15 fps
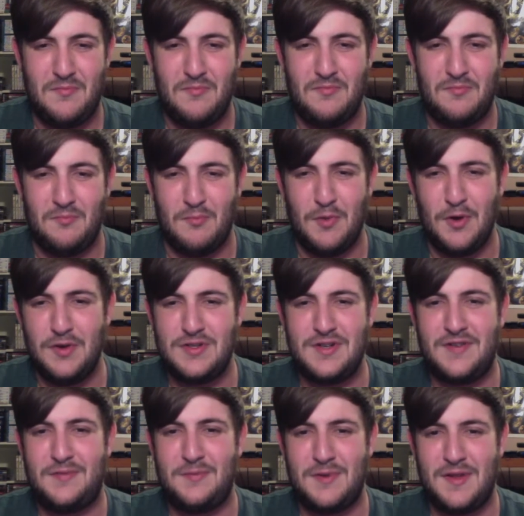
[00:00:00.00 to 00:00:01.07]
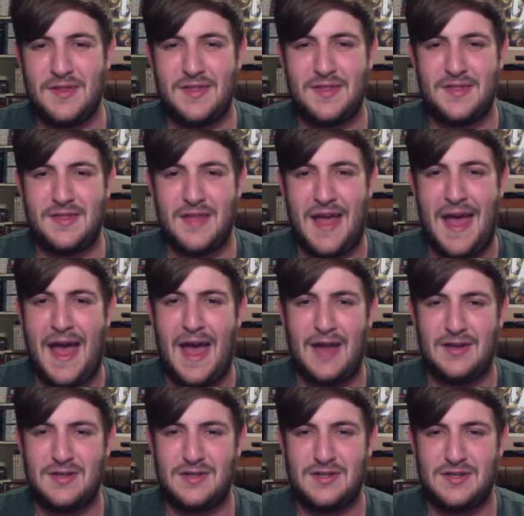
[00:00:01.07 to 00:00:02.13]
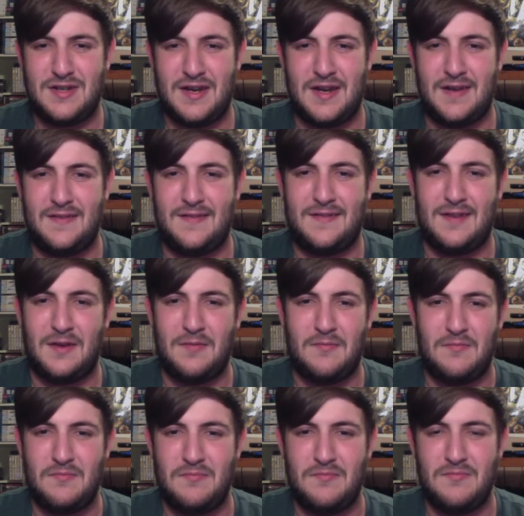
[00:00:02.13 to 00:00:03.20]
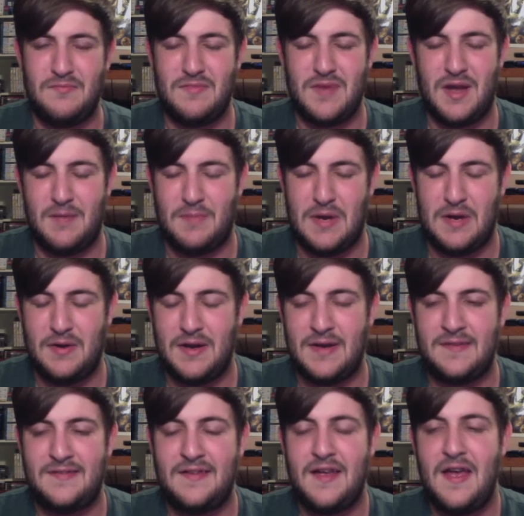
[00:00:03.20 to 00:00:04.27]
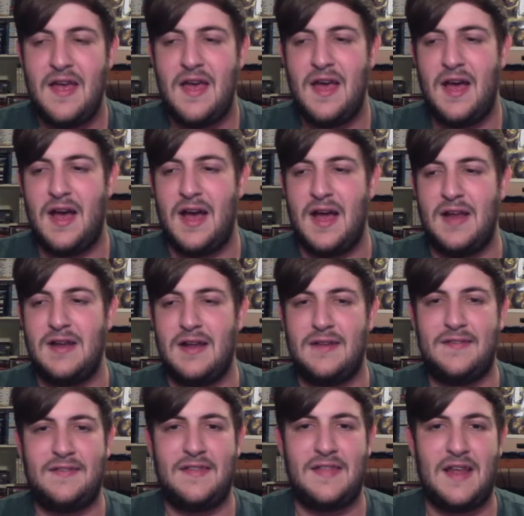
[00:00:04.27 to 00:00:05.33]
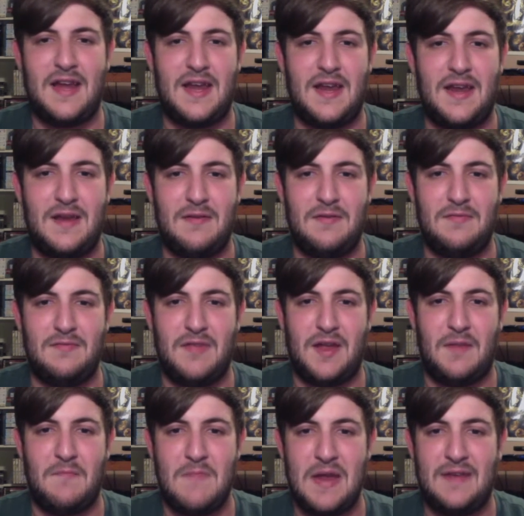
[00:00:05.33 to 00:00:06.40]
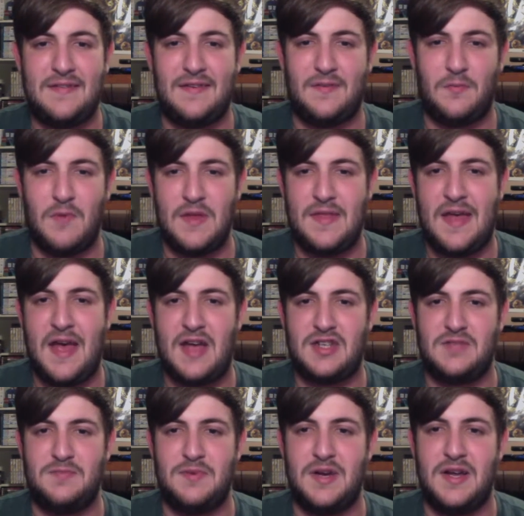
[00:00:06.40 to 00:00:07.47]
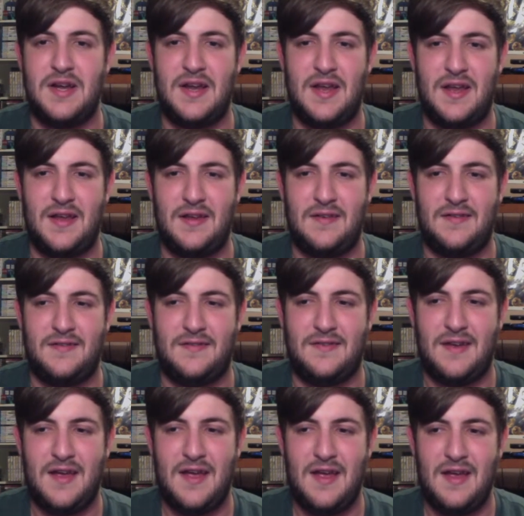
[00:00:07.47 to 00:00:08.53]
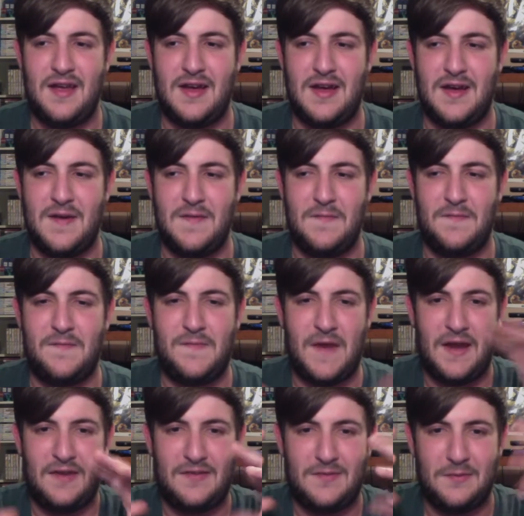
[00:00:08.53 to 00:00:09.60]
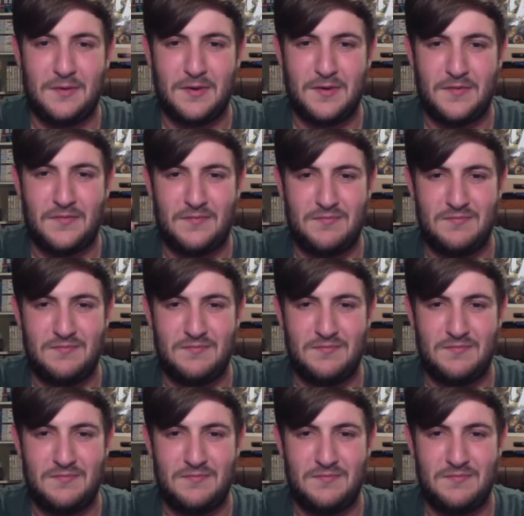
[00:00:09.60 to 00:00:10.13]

merges with Ash in some appearance. Uh, not to say that he like mixes with Ash, but his uh, face sort of